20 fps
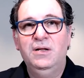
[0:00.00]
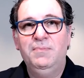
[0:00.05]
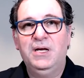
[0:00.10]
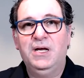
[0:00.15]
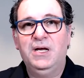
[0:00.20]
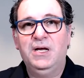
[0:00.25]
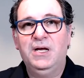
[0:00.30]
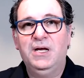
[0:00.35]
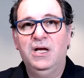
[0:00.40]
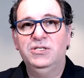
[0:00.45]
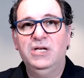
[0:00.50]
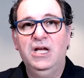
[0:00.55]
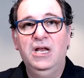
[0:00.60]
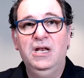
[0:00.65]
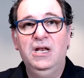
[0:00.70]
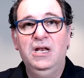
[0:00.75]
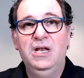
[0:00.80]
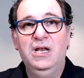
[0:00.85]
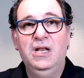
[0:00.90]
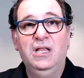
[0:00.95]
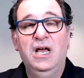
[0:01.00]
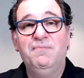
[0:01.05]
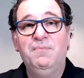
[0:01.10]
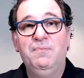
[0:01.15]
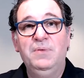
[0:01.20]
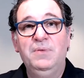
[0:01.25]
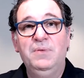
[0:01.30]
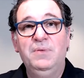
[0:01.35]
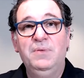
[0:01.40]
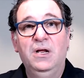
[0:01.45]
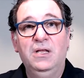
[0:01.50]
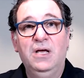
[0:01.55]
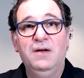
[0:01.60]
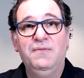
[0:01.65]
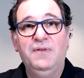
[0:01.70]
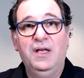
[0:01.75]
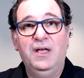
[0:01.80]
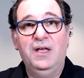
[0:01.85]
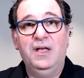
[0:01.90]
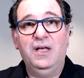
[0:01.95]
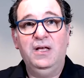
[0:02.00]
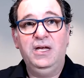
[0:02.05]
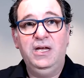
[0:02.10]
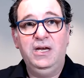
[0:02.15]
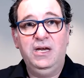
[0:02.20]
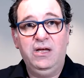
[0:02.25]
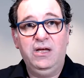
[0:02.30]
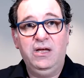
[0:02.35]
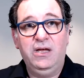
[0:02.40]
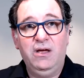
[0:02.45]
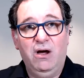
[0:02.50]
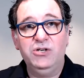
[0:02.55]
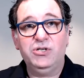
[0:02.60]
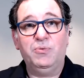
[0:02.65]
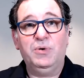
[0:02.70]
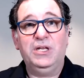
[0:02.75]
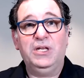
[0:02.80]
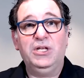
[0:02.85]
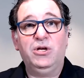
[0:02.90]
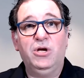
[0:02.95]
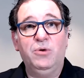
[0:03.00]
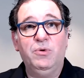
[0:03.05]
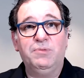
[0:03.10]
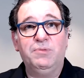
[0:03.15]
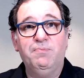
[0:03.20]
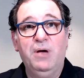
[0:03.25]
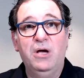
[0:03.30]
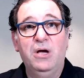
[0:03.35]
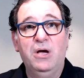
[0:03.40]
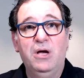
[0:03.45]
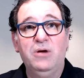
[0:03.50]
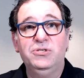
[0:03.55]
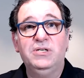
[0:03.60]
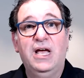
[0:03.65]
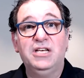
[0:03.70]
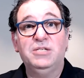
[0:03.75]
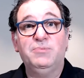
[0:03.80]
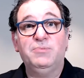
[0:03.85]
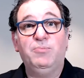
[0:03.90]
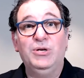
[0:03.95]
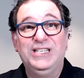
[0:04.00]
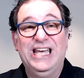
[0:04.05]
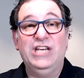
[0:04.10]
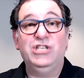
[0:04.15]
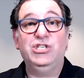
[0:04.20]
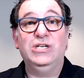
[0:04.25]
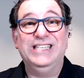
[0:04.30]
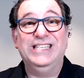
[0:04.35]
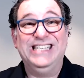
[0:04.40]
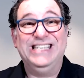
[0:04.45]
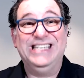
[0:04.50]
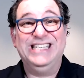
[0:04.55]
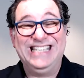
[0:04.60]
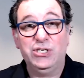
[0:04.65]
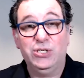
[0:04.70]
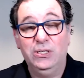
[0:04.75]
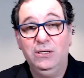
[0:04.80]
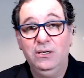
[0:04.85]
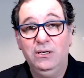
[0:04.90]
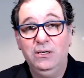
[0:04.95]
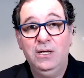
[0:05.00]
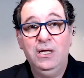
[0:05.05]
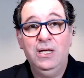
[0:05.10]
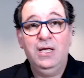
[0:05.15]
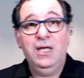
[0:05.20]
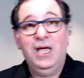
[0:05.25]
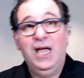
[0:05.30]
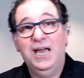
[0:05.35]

because in a lot of, you know, a lot of E D Rs are really good with post-exploitation detection.